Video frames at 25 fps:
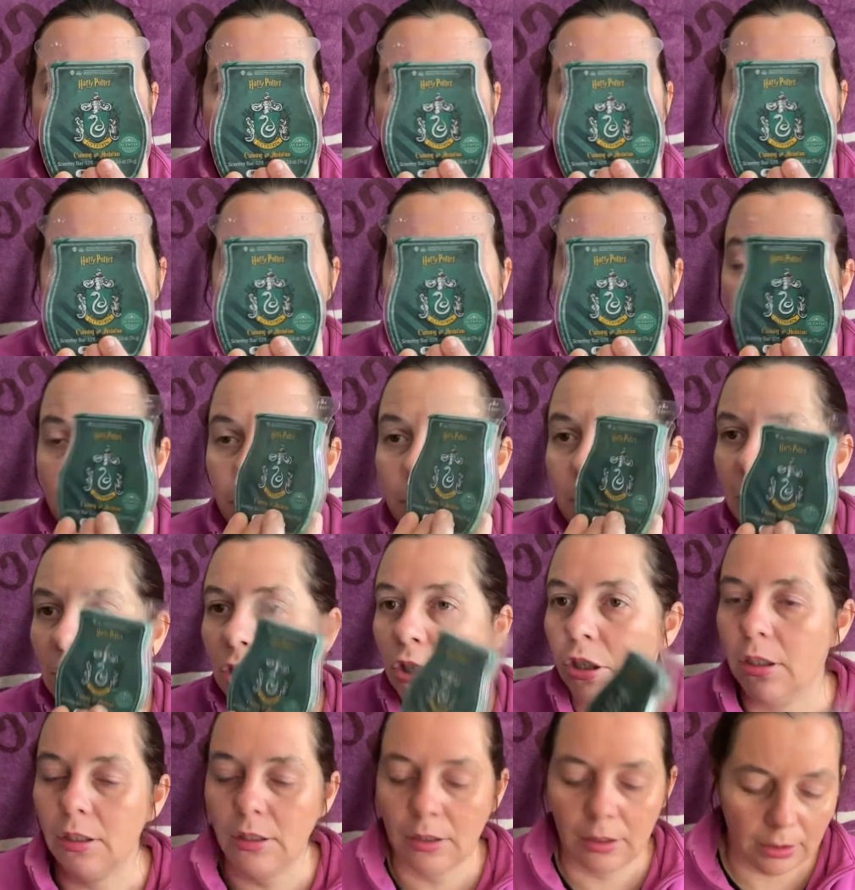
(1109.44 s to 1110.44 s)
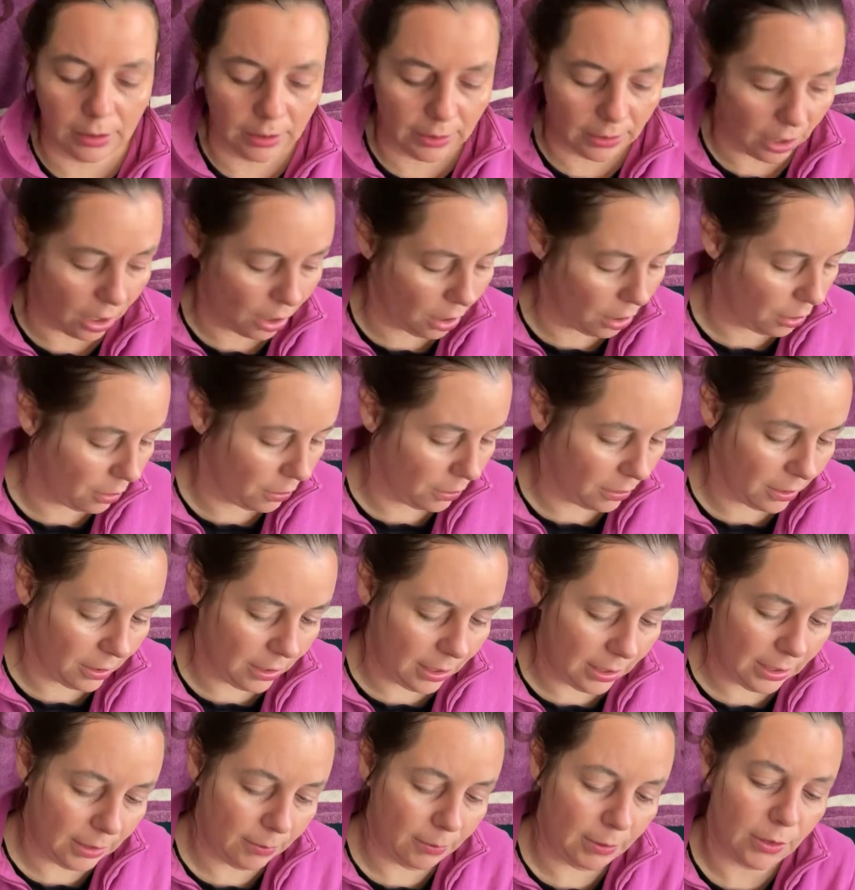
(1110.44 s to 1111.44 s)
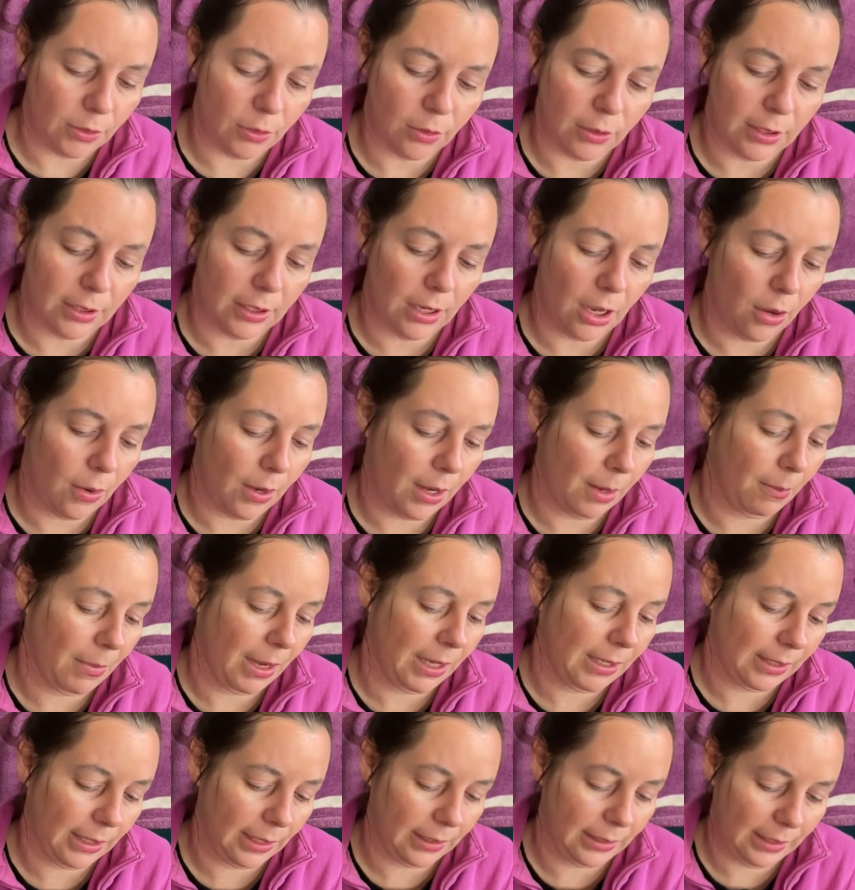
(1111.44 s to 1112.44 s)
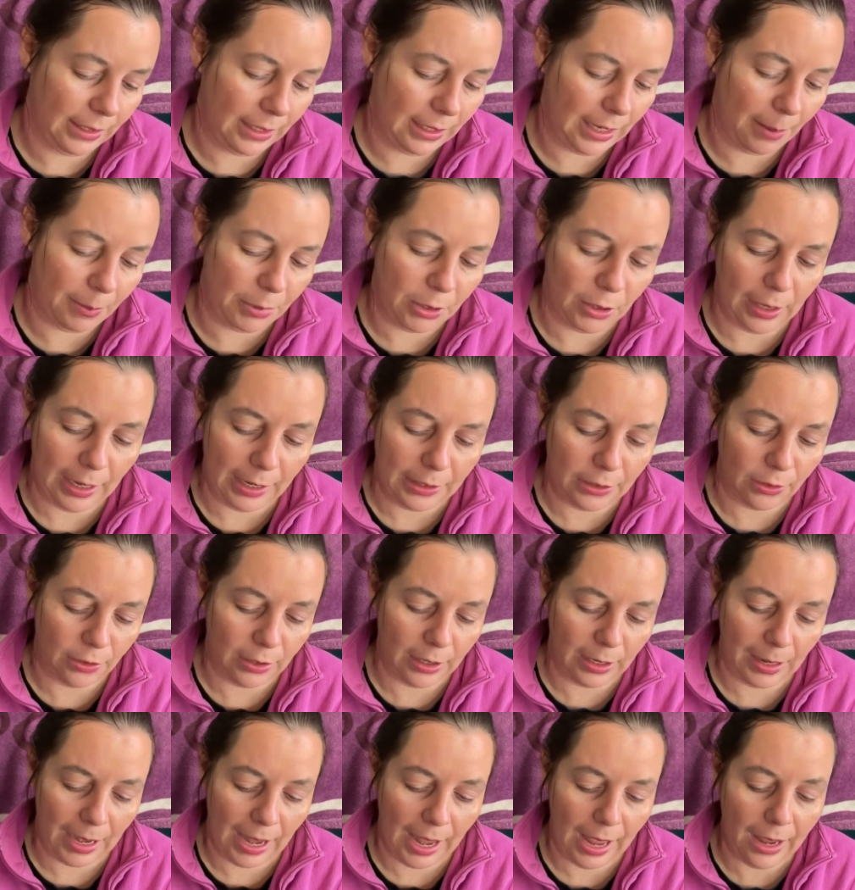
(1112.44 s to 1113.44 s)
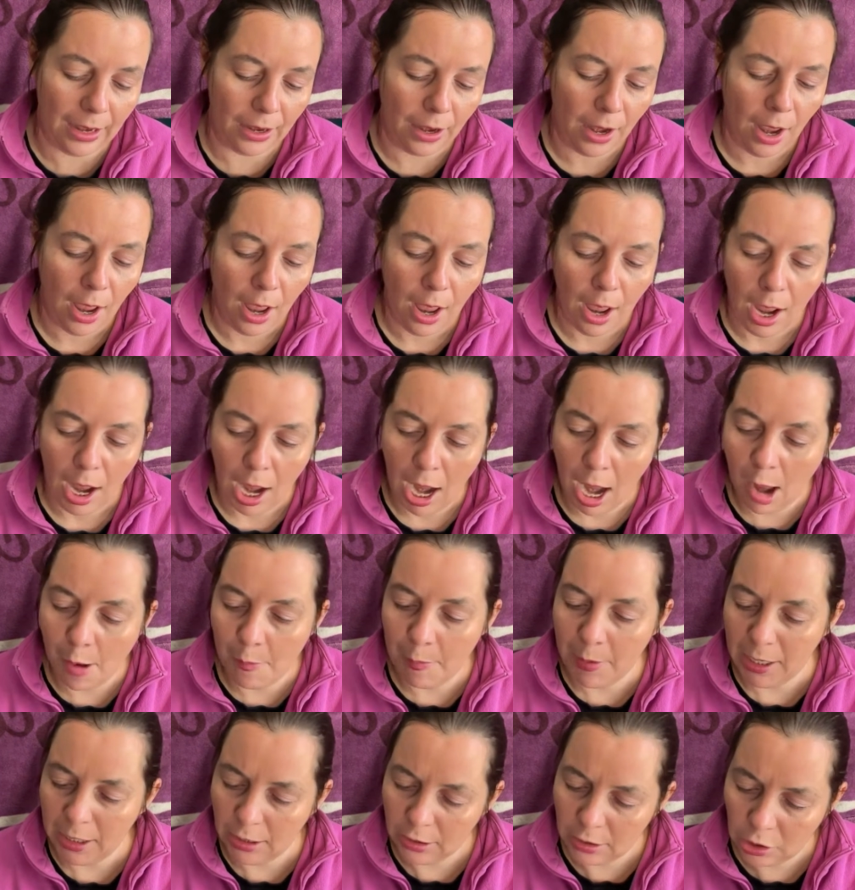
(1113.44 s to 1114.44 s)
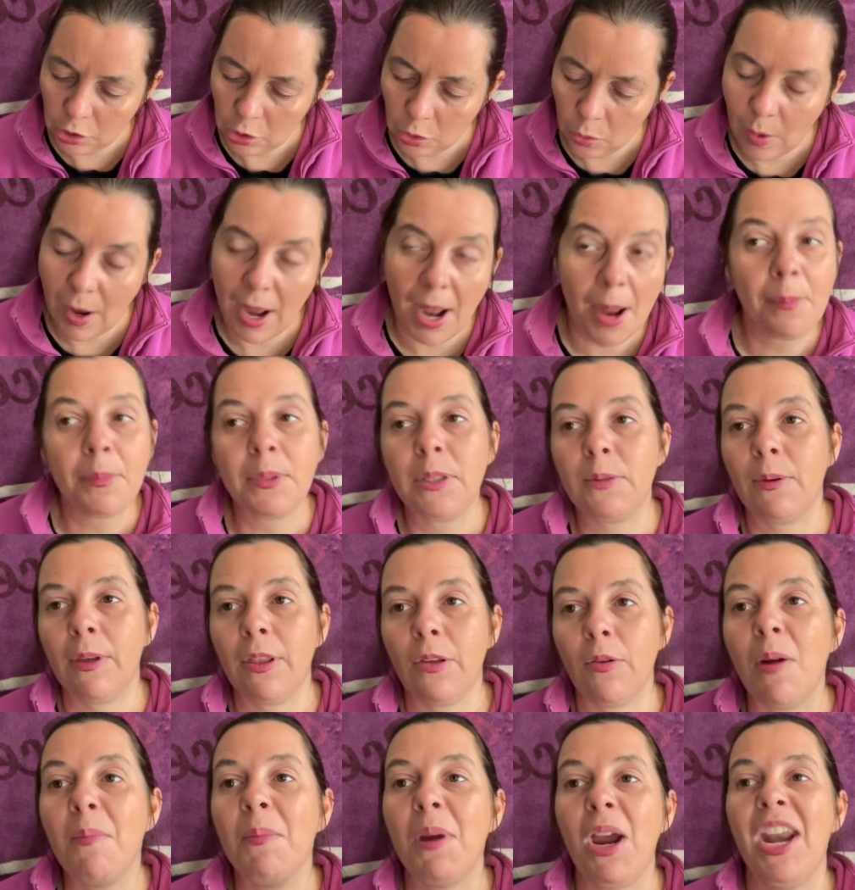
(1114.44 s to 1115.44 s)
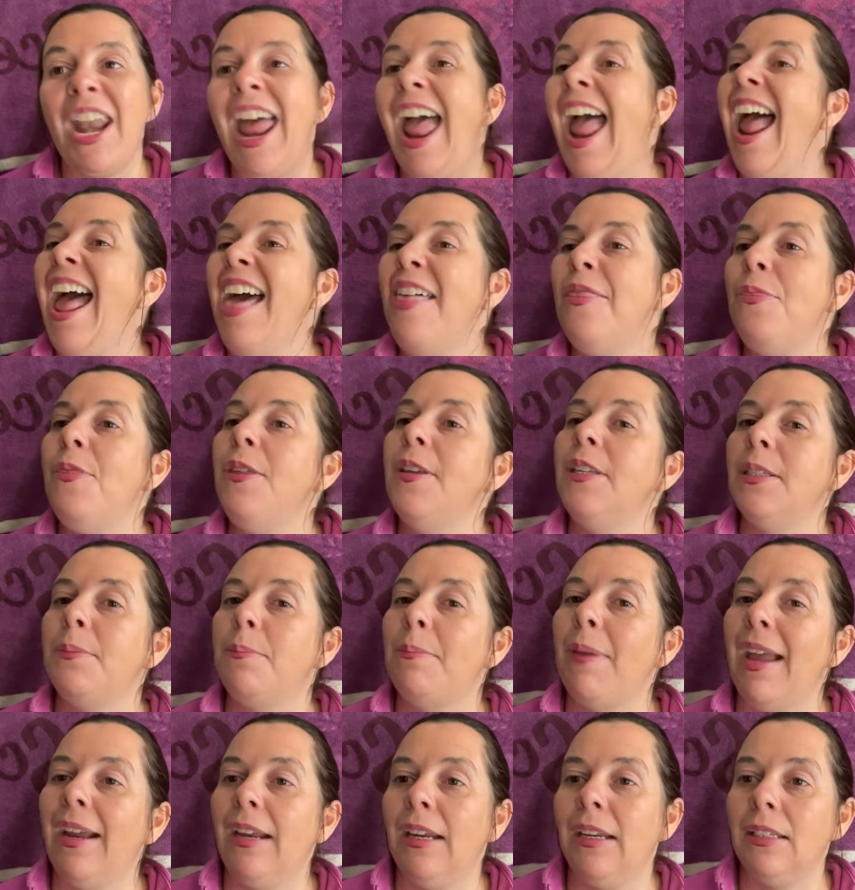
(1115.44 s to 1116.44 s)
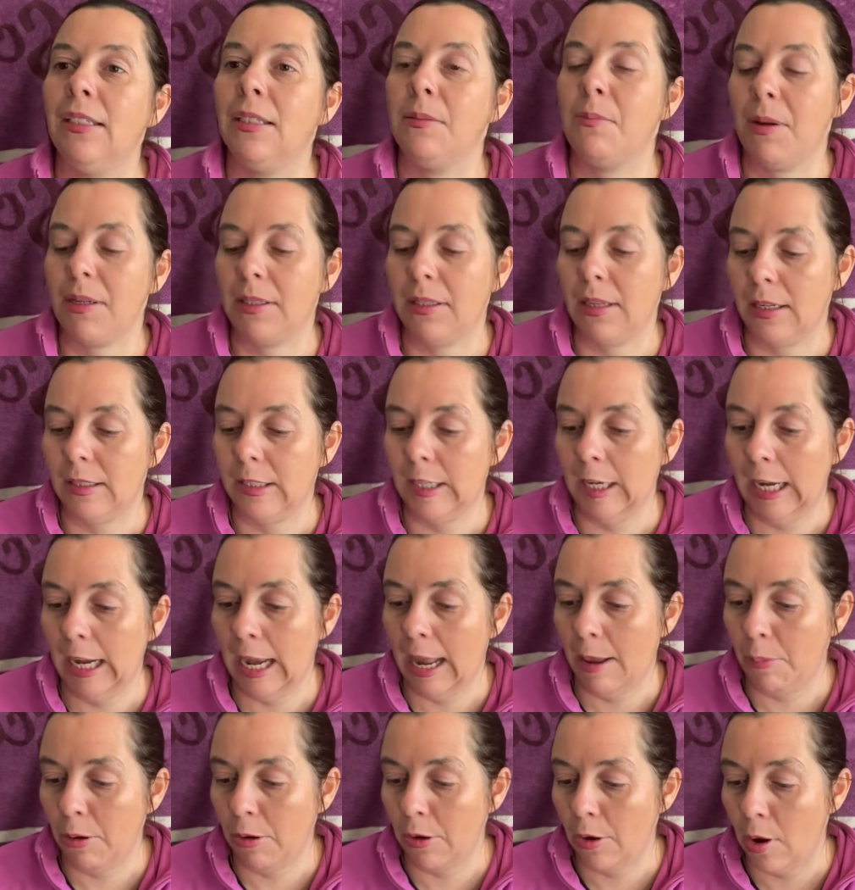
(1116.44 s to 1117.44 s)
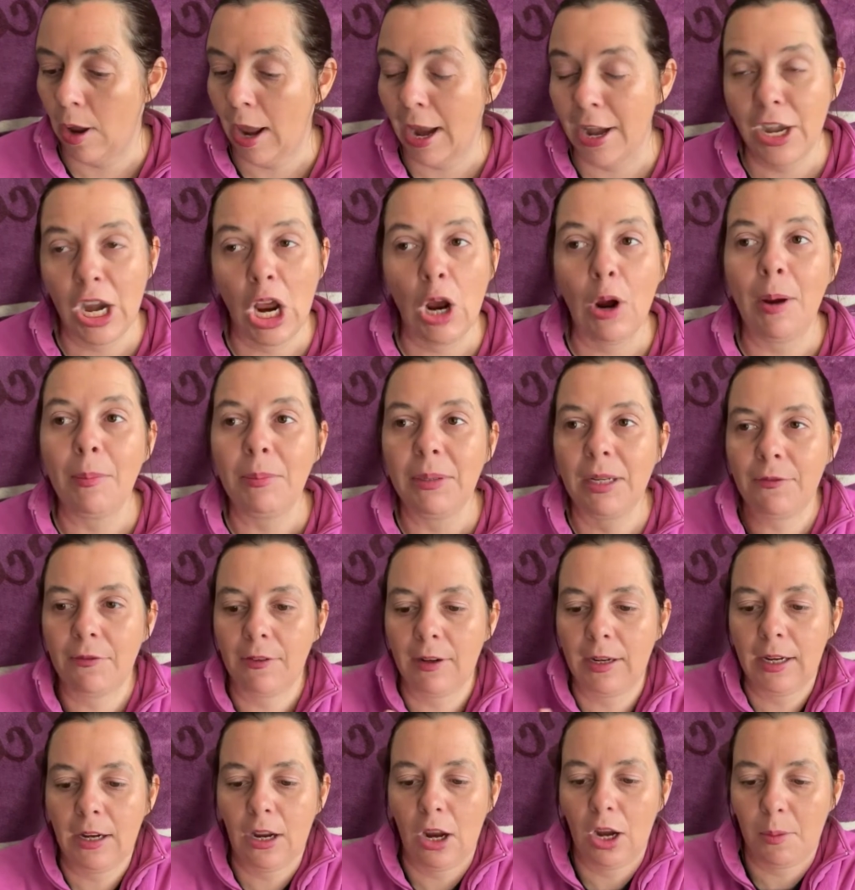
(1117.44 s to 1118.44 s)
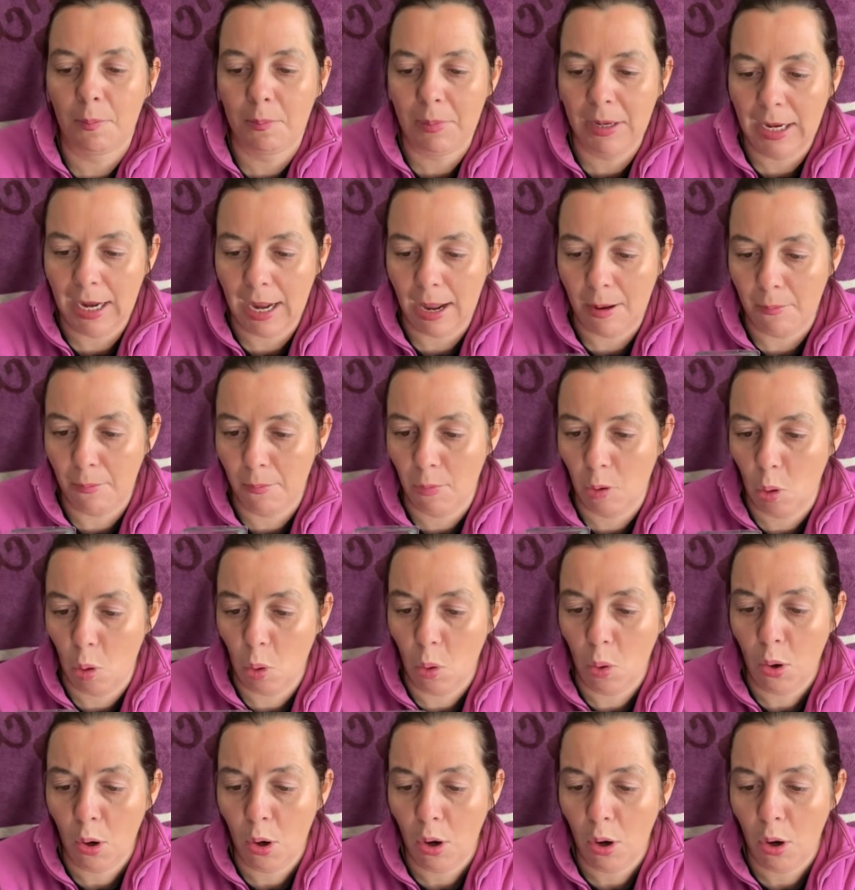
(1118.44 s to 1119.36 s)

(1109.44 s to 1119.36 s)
Ambition. So this was also in my Scentsy Club till I took it out. I'm in 2 arms whether I'm going to add this back into my Scentsy Club or not. I know I'm definitely going to pick up more.